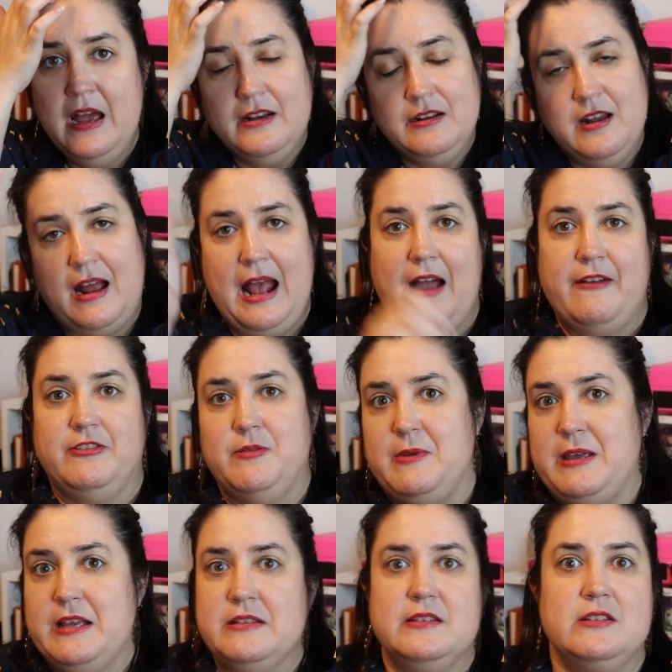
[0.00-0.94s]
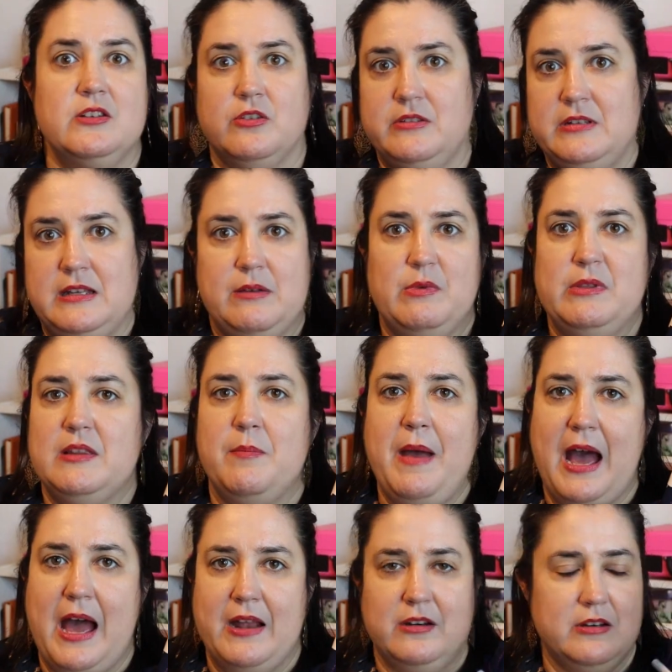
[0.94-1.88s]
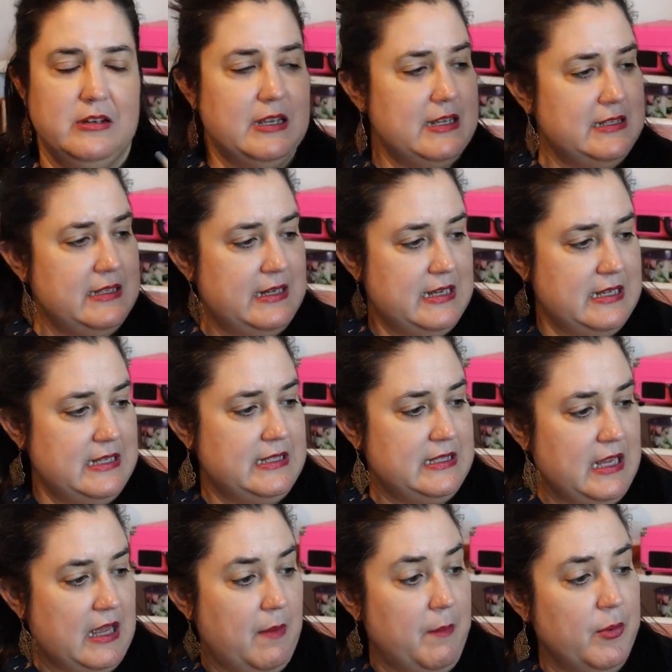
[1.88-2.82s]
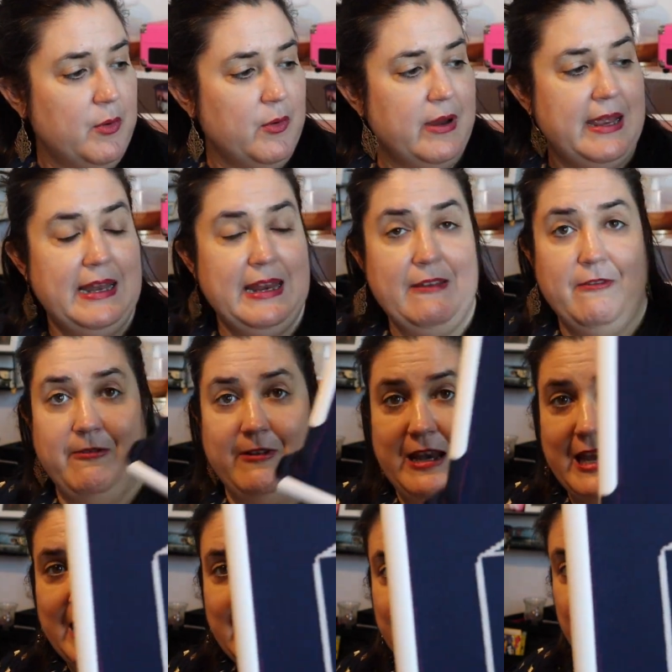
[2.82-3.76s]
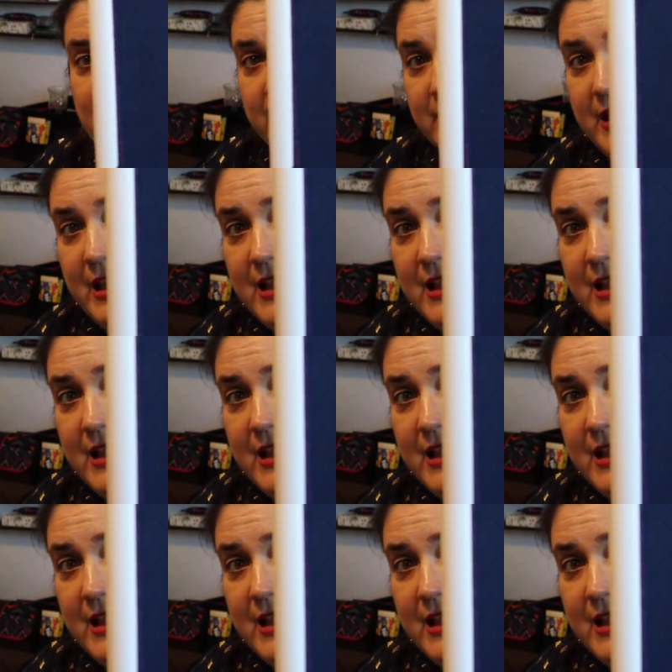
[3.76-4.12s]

not have to be consulting with the pattern, because it is pretty finicky,